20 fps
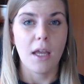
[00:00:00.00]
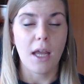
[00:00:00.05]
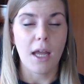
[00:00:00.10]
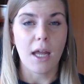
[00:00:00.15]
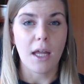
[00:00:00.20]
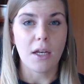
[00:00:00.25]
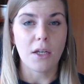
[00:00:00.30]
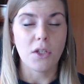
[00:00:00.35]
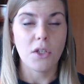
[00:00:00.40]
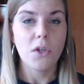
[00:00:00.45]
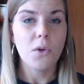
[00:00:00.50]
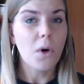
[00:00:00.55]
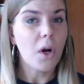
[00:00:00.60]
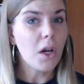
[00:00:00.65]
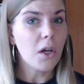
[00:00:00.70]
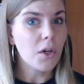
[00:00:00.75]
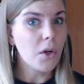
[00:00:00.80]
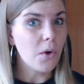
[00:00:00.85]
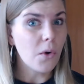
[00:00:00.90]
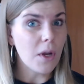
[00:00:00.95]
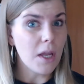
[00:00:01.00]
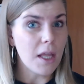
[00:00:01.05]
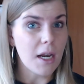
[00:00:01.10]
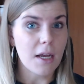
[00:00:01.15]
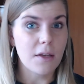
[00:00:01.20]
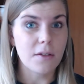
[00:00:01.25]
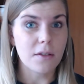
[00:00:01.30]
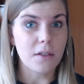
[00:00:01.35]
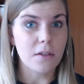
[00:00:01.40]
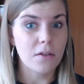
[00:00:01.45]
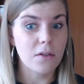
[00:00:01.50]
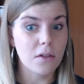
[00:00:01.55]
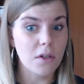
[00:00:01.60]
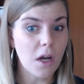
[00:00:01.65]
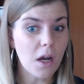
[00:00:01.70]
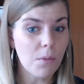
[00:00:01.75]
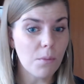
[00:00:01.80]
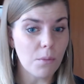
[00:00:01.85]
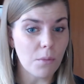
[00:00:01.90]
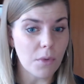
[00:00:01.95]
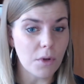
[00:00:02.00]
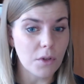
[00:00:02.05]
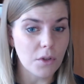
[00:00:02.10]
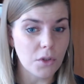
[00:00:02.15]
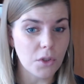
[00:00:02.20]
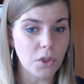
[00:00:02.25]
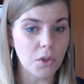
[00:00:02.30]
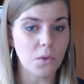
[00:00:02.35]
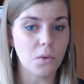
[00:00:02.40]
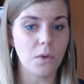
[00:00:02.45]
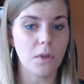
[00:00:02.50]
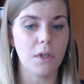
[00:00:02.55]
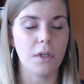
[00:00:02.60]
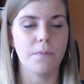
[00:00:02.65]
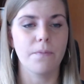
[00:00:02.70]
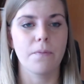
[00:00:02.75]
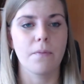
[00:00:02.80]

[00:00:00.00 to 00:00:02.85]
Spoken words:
and you all know it as the SCUMM tool,